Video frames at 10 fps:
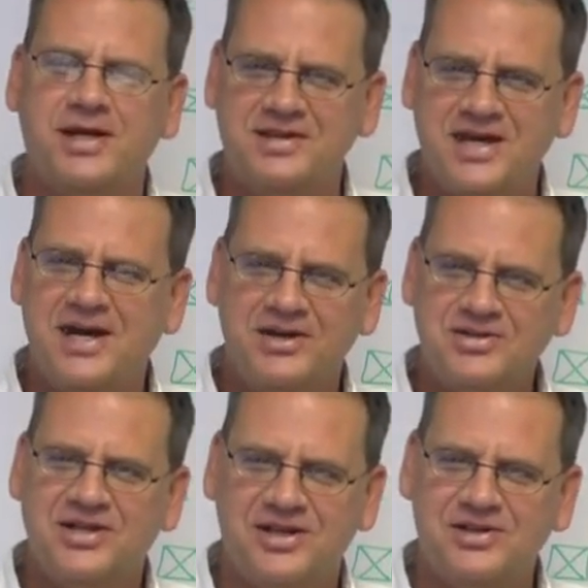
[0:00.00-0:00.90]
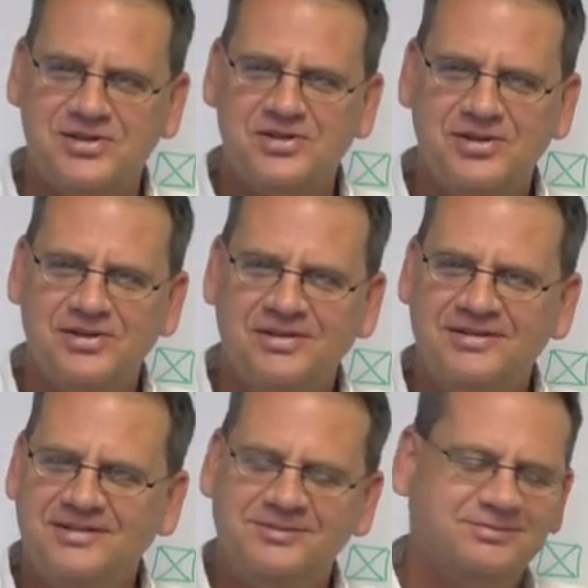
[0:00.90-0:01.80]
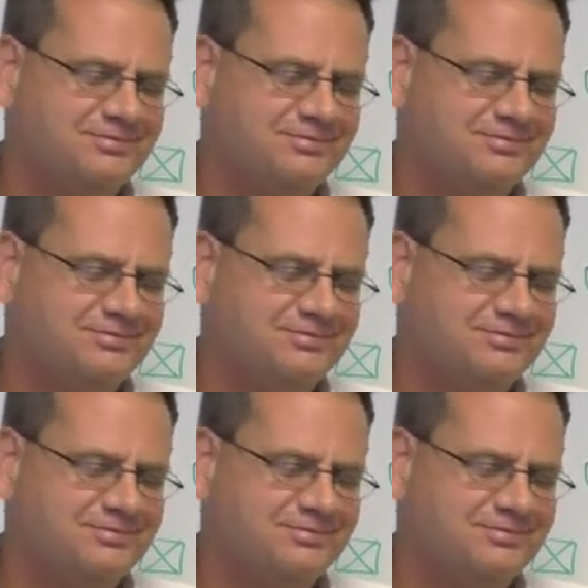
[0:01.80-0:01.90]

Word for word: make the outtakes. Right.